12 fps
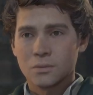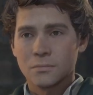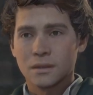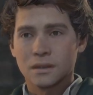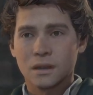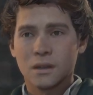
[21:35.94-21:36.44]
was
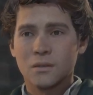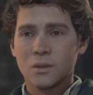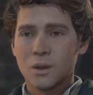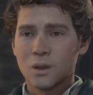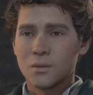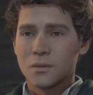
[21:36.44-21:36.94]
missing
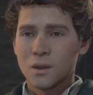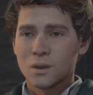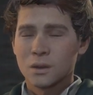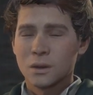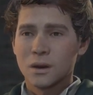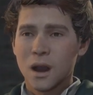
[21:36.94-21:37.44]
from what you
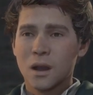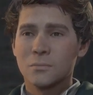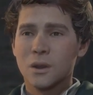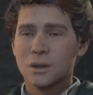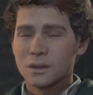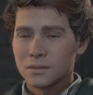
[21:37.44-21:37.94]
found in the
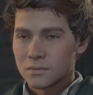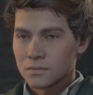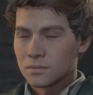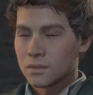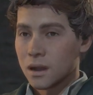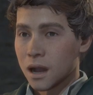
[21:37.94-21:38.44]
library.
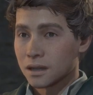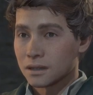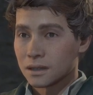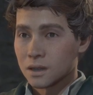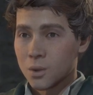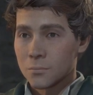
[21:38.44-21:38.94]
I
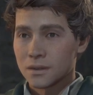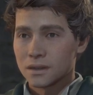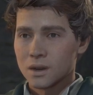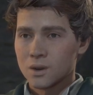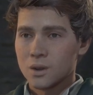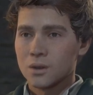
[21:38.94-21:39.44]
assume
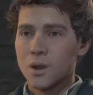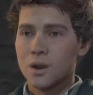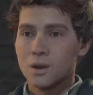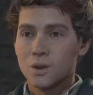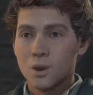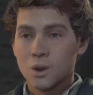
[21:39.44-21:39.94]
it's to do with
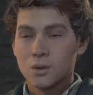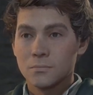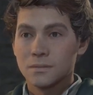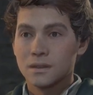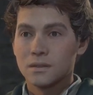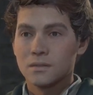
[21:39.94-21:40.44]
what you
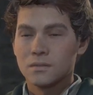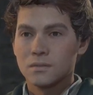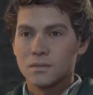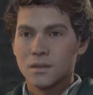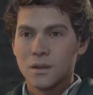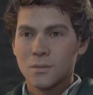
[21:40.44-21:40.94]
told me.
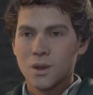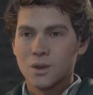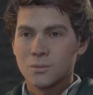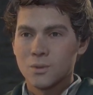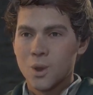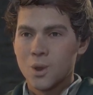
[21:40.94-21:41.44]

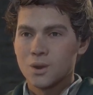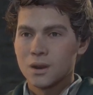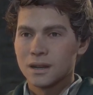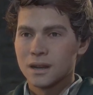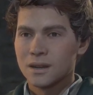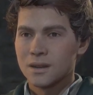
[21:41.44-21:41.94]
About the
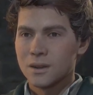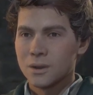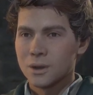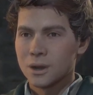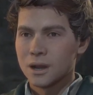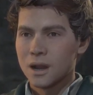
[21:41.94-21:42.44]
port key,
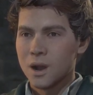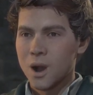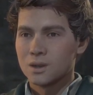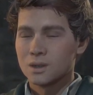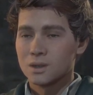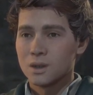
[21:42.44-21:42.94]
and
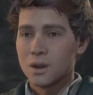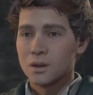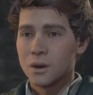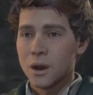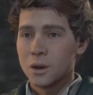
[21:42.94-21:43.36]
Gringotts, and